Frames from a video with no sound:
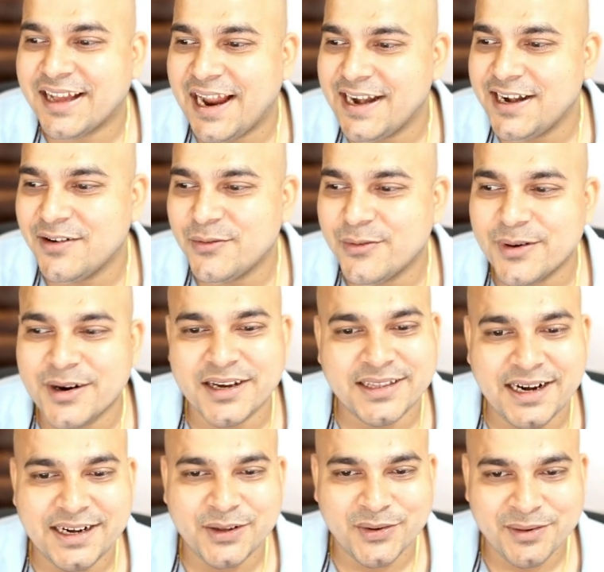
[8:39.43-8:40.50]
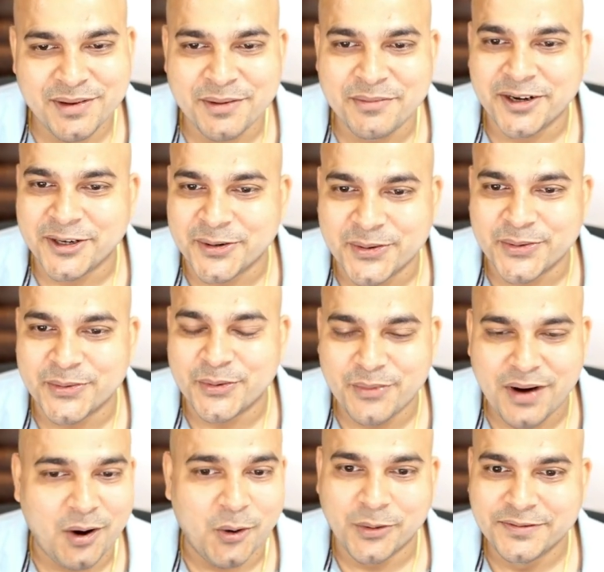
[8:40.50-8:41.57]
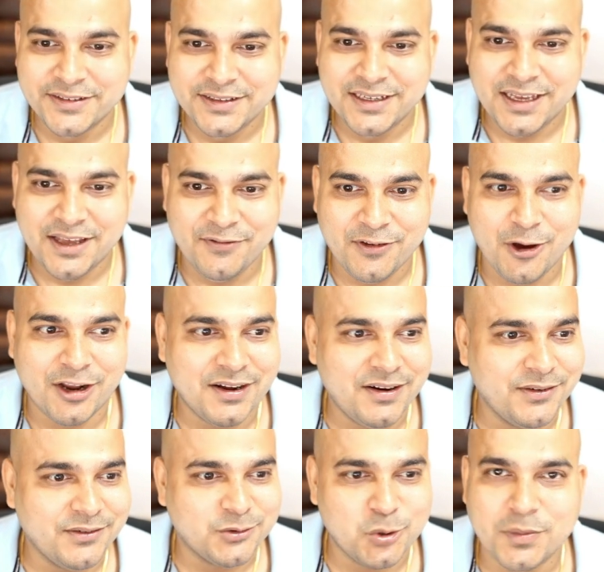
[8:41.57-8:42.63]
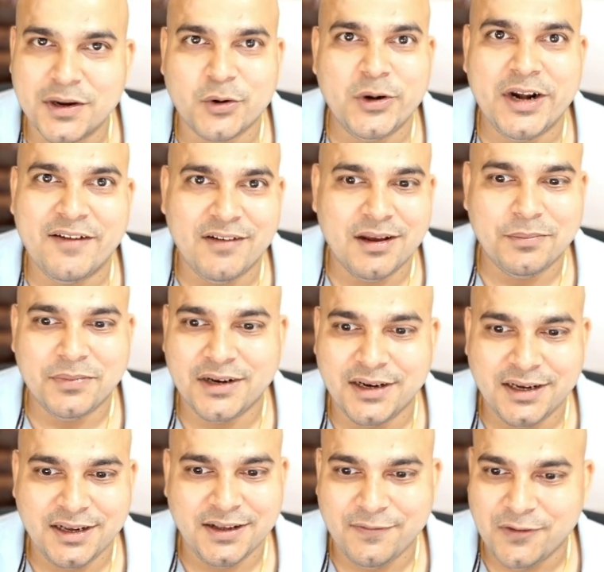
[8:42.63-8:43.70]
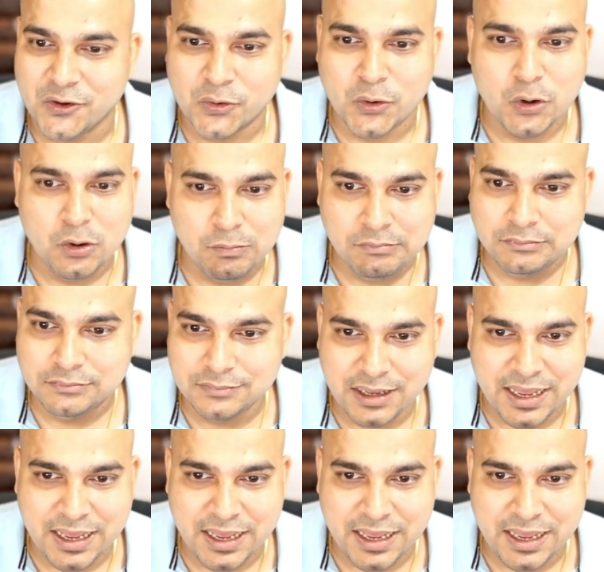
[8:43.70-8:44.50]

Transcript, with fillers: the kind of work that you'll be able to do. Wow. If you're a super cool developer, if you know